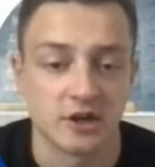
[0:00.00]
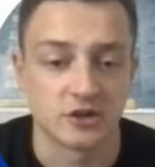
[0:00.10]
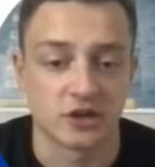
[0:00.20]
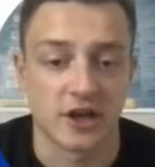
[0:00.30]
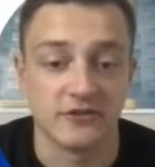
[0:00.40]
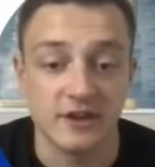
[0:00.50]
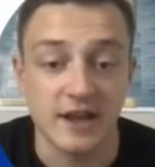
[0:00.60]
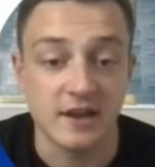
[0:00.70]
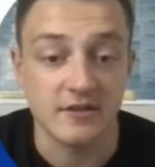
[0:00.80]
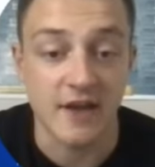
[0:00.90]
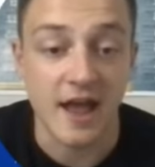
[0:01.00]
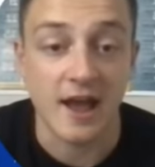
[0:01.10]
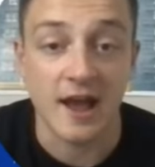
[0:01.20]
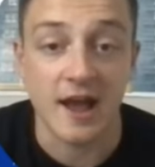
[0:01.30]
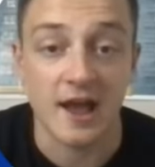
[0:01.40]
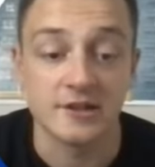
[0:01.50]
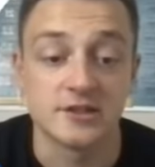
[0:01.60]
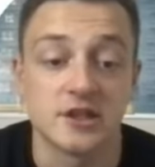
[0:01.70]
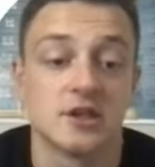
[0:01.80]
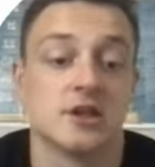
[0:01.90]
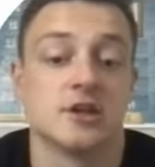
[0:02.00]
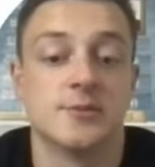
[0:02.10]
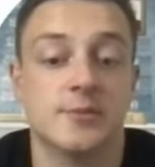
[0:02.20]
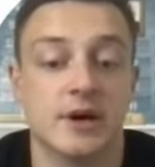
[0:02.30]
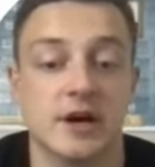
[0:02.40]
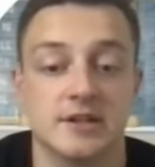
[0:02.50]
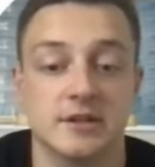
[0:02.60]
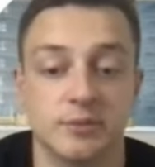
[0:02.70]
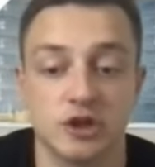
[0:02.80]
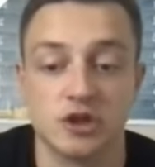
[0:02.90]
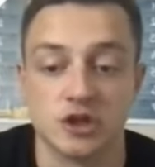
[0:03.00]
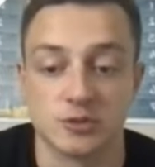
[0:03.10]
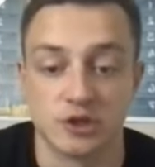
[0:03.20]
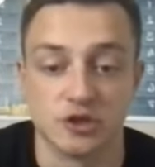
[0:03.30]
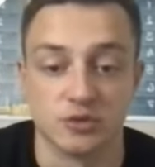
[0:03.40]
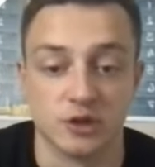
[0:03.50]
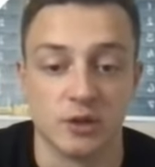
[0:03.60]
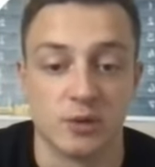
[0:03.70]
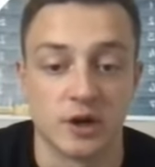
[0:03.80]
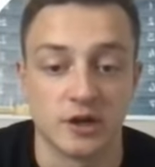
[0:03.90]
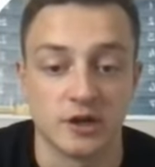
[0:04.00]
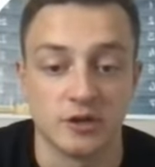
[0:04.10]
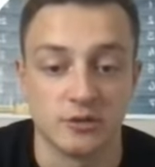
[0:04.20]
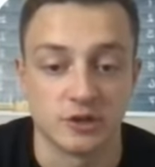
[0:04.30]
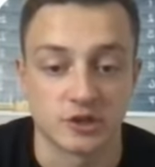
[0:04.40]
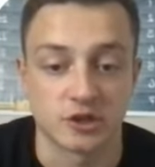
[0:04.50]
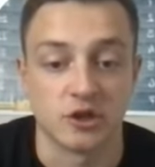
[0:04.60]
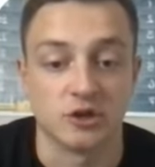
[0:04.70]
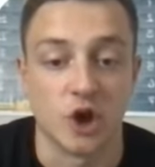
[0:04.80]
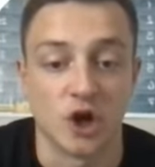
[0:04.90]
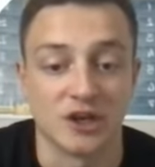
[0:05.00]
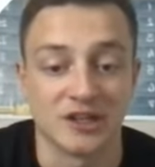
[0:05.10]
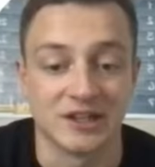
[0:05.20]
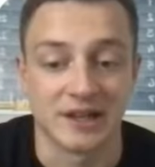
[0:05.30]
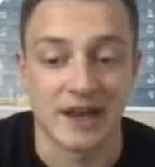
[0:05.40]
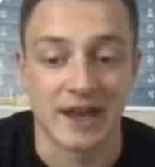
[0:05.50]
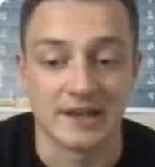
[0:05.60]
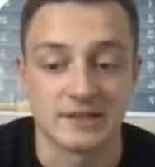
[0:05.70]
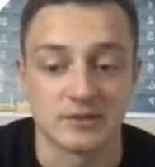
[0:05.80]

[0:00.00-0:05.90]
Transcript: also have native ads, but the push is what you really want to do, which is called on-click ads